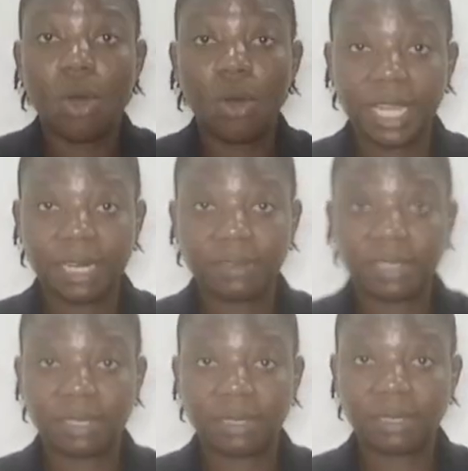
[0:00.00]

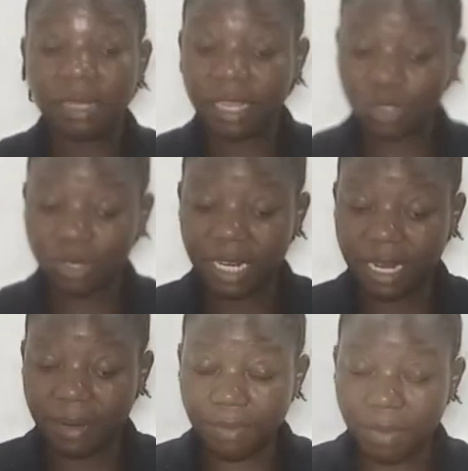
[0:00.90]
oils, into
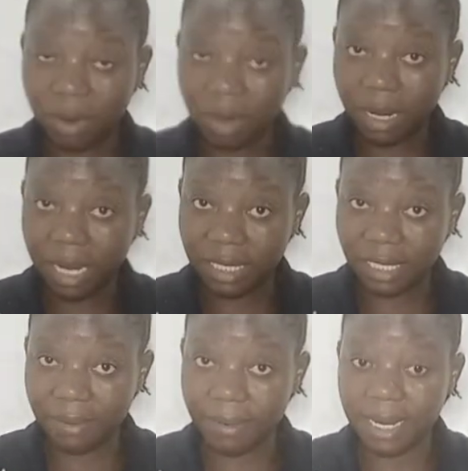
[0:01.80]
the
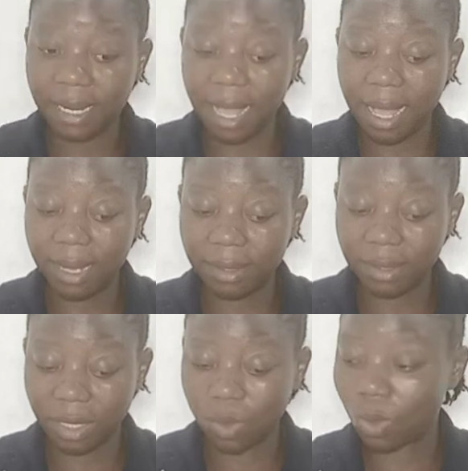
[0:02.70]
glycerin and
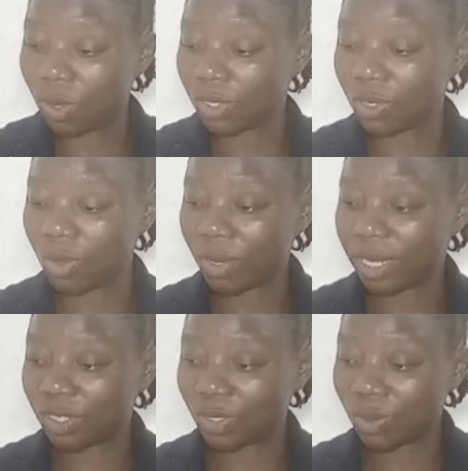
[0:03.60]
the coconut
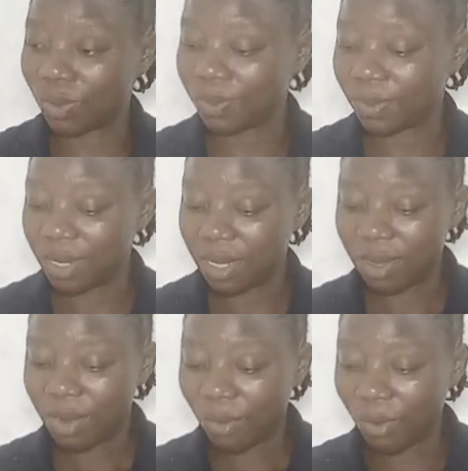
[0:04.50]
oil. So
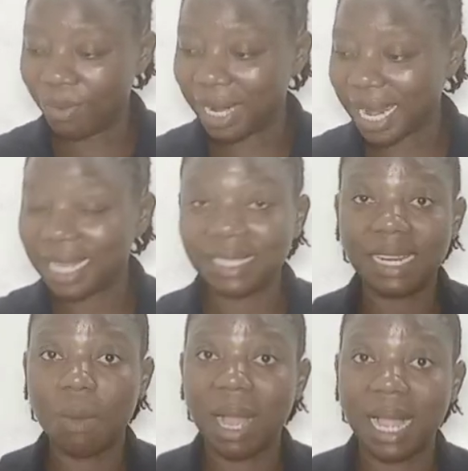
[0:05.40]
we'll be lighting
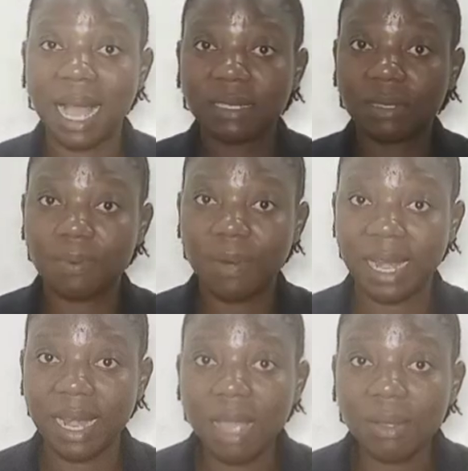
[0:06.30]
our gas
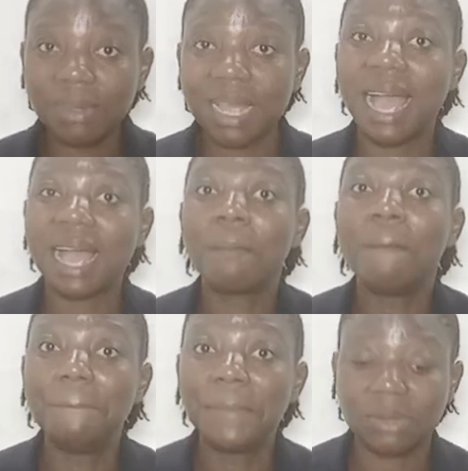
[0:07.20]
right now
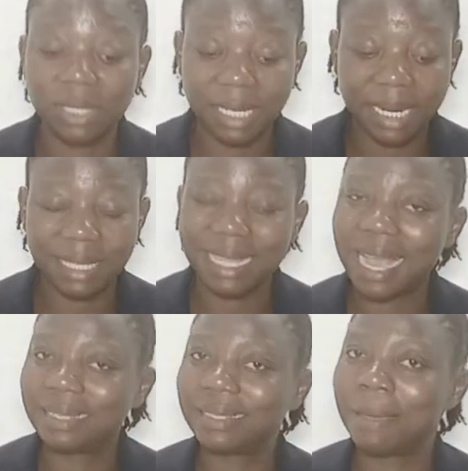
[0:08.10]
and melting it.
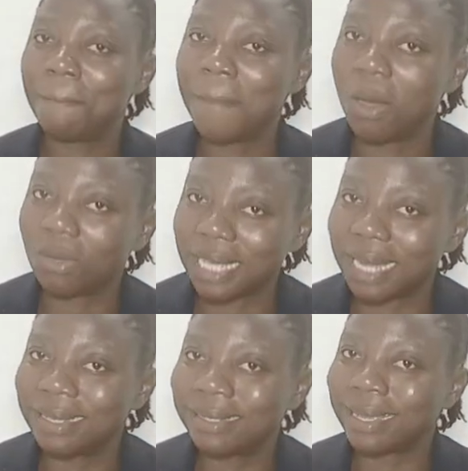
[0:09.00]
I say melt. I
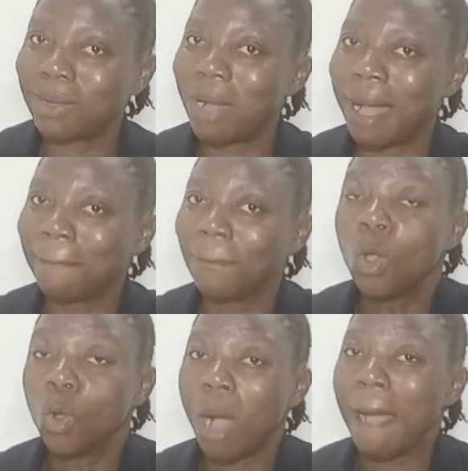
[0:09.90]
didn't say go
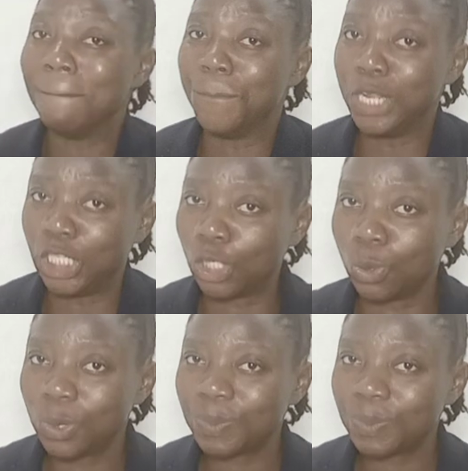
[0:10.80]
and bleach.